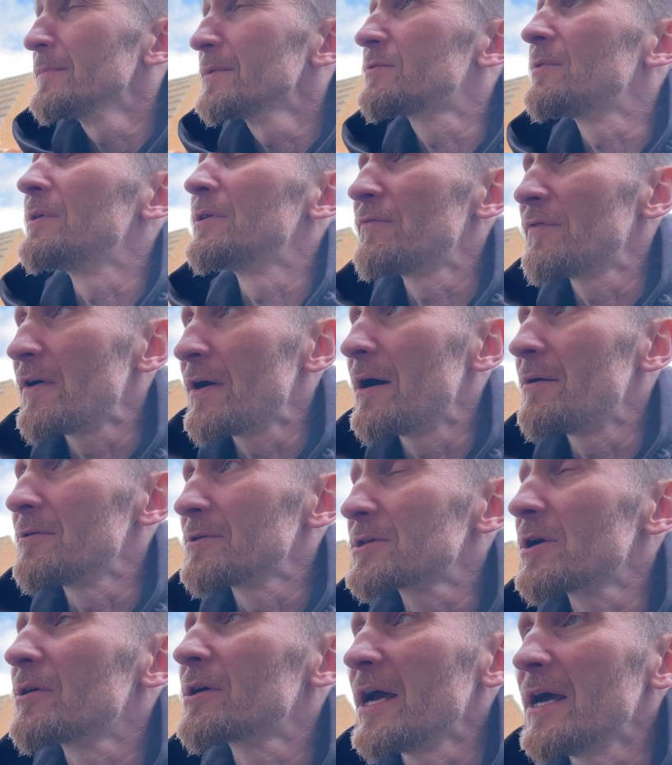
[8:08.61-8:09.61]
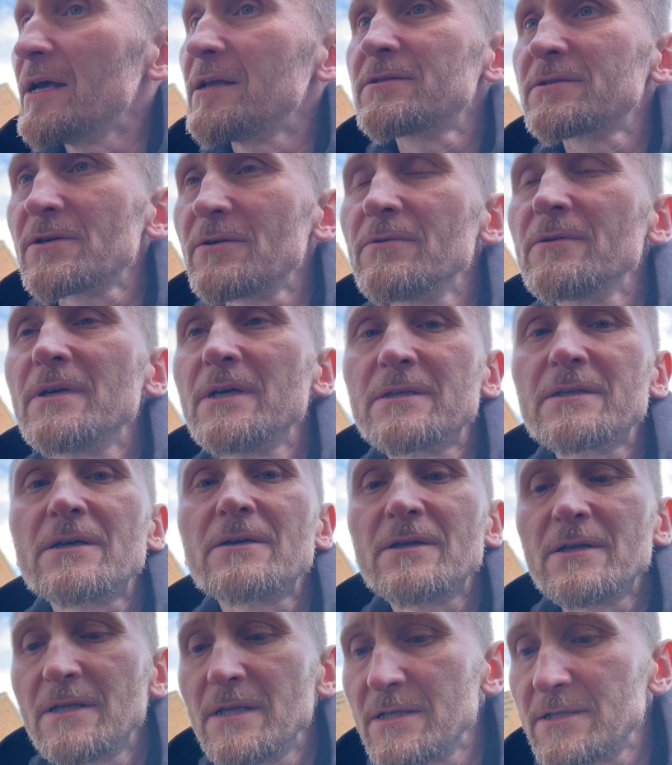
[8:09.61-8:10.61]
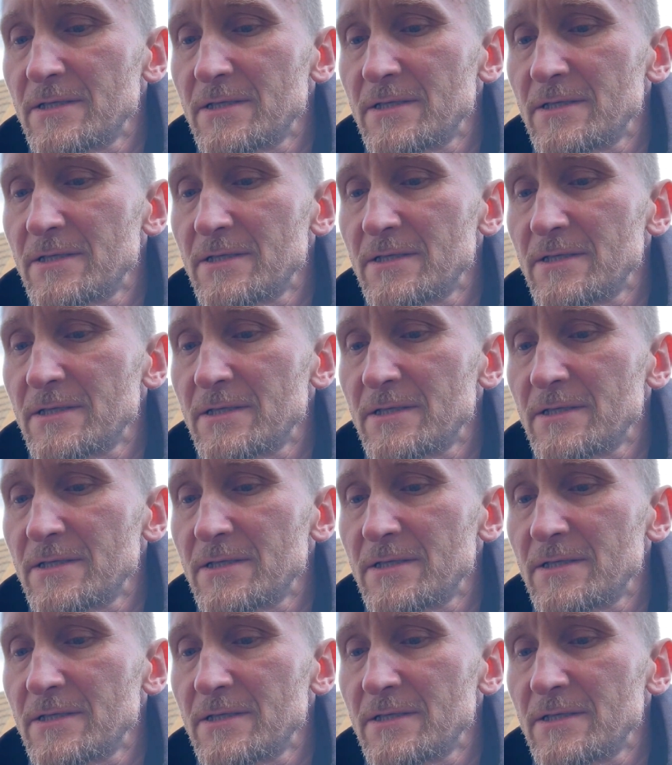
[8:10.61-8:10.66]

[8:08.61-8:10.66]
24 hours, okay. So it's this, gonna need.